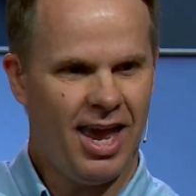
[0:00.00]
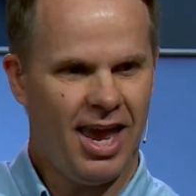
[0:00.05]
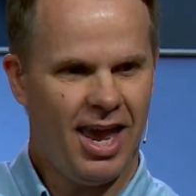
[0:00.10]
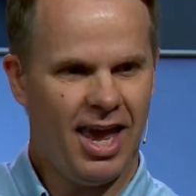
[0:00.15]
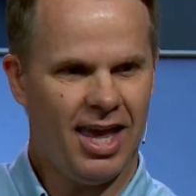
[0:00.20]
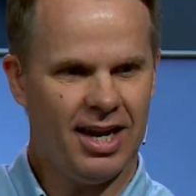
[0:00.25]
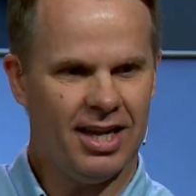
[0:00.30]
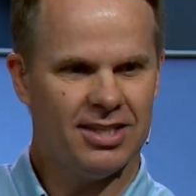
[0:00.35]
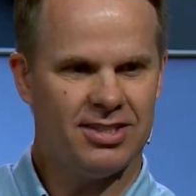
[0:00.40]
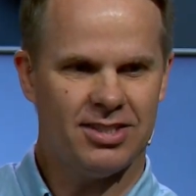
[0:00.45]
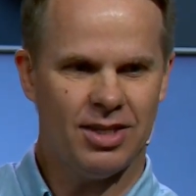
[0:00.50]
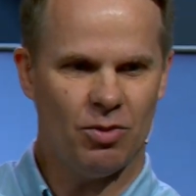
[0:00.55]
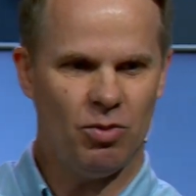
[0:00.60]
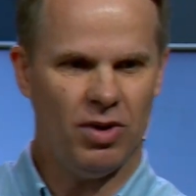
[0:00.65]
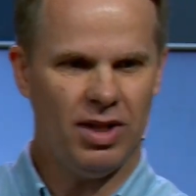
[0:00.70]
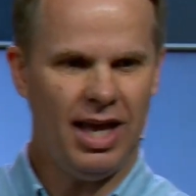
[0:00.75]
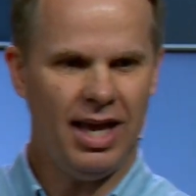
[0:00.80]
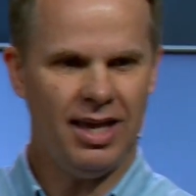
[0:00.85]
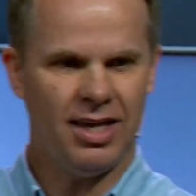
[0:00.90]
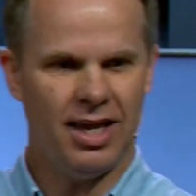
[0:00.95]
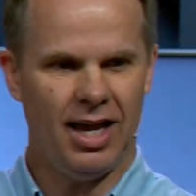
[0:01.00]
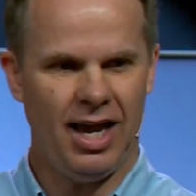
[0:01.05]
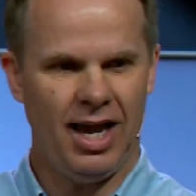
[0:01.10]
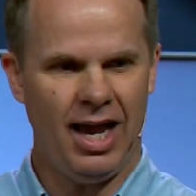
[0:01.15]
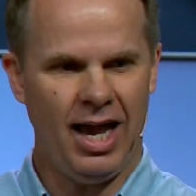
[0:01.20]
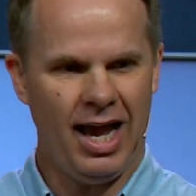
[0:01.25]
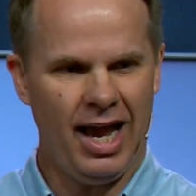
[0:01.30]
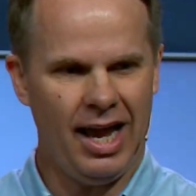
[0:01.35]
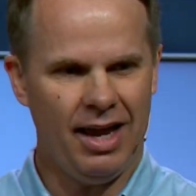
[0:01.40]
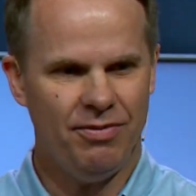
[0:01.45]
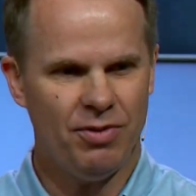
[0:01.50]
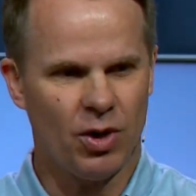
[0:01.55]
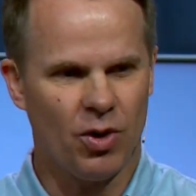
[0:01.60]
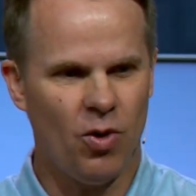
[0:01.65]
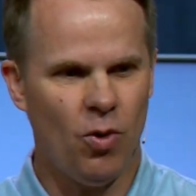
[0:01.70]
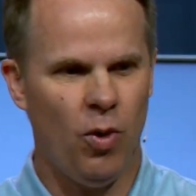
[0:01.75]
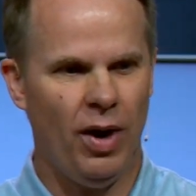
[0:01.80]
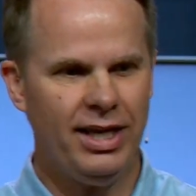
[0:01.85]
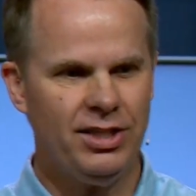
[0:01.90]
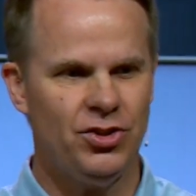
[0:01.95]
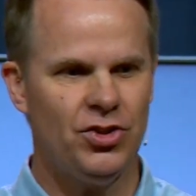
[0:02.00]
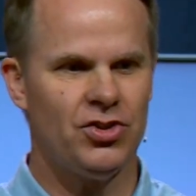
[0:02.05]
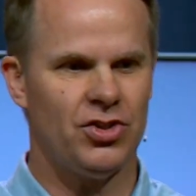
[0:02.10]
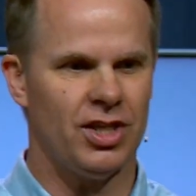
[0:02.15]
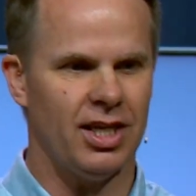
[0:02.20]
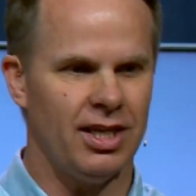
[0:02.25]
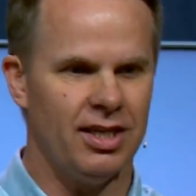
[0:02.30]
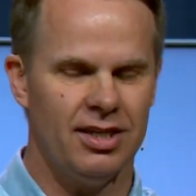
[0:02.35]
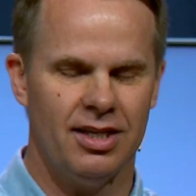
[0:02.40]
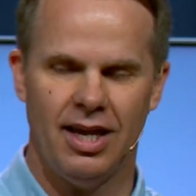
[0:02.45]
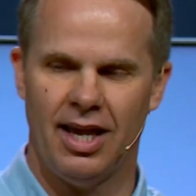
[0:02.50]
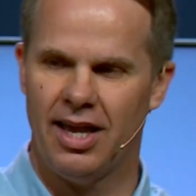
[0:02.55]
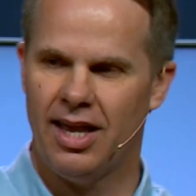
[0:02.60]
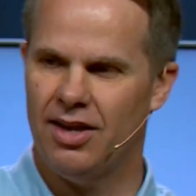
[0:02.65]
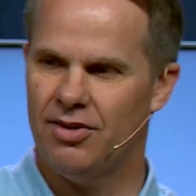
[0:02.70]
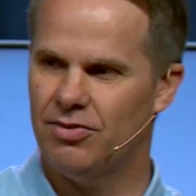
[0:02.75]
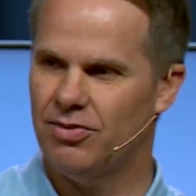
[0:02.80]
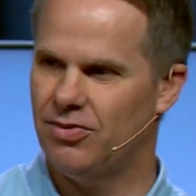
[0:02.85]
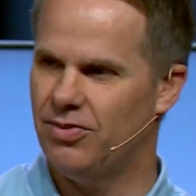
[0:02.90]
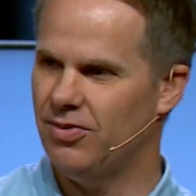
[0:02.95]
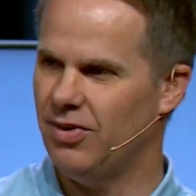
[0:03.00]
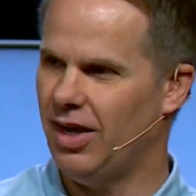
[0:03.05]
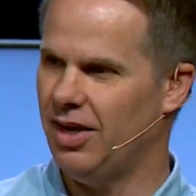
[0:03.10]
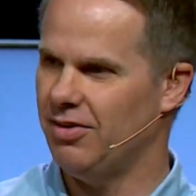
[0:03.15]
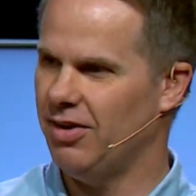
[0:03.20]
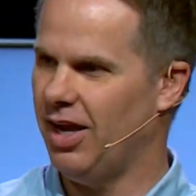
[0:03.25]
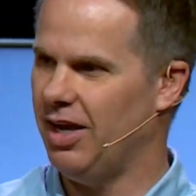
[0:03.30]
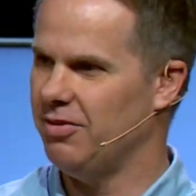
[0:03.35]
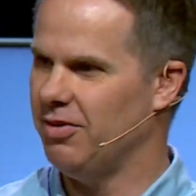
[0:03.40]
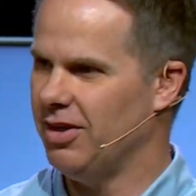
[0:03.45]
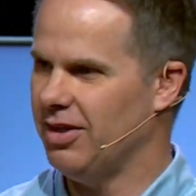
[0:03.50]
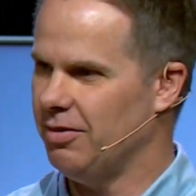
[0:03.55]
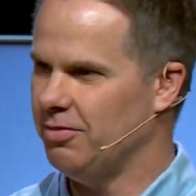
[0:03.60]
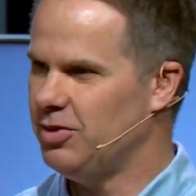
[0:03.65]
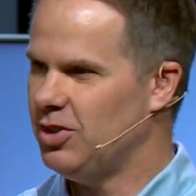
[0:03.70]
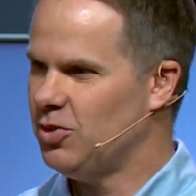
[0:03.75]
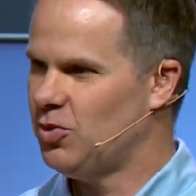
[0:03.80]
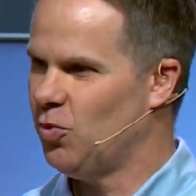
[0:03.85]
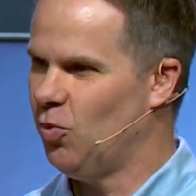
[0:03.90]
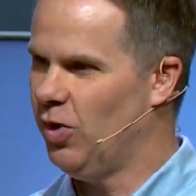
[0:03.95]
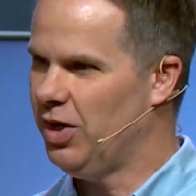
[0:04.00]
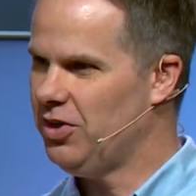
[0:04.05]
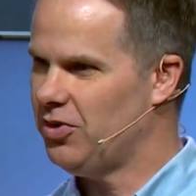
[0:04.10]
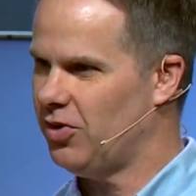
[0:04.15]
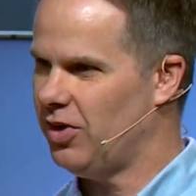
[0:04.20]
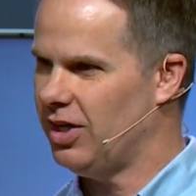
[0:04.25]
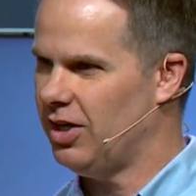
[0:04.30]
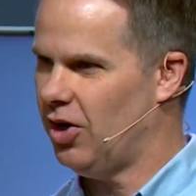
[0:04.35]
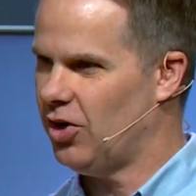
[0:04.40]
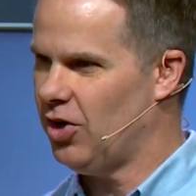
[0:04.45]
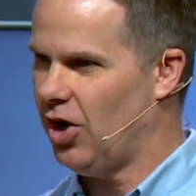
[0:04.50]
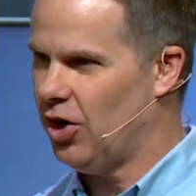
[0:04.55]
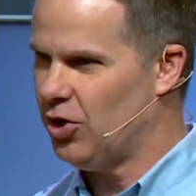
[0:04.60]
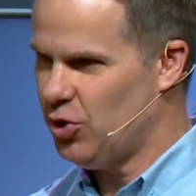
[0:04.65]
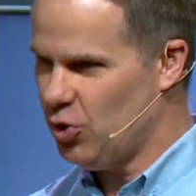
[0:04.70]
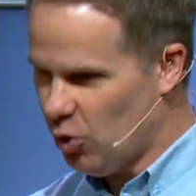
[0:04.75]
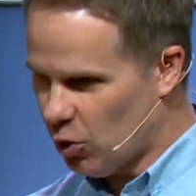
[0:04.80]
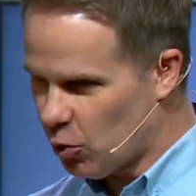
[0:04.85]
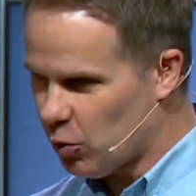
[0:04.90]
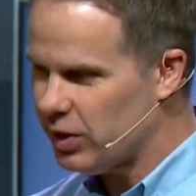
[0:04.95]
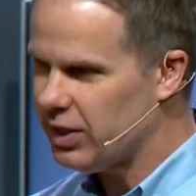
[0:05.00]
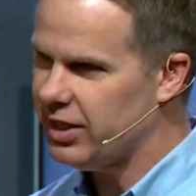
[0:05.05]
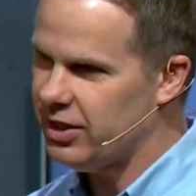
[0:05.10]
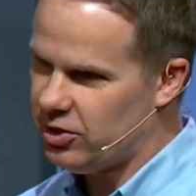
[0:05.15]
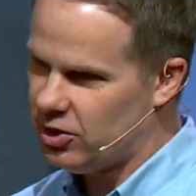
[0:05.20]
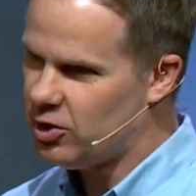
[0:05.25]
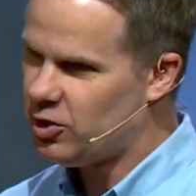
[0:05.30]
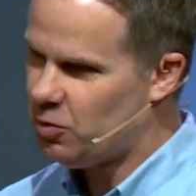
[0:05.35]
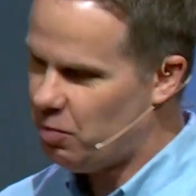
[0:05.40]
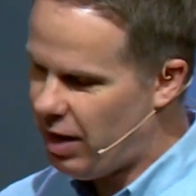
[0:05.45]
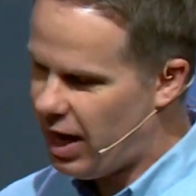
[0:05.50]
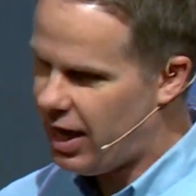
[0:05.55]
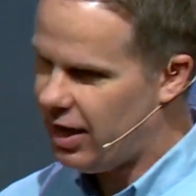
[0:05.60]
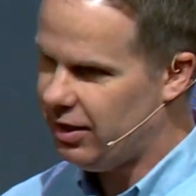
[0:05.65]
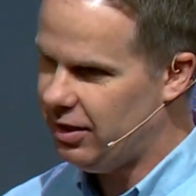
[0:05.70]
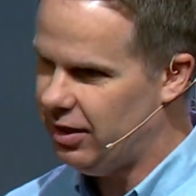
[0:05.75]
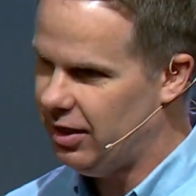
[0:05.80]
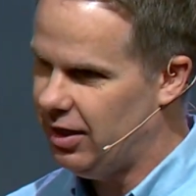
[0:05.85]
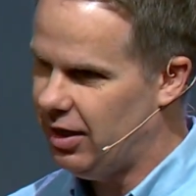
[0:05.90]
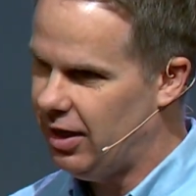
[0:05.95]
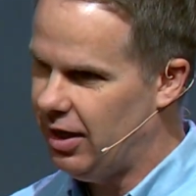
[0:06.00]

And I said, Well, I, I have a question. I have, I, I, am just wondering, are, are you a religious man?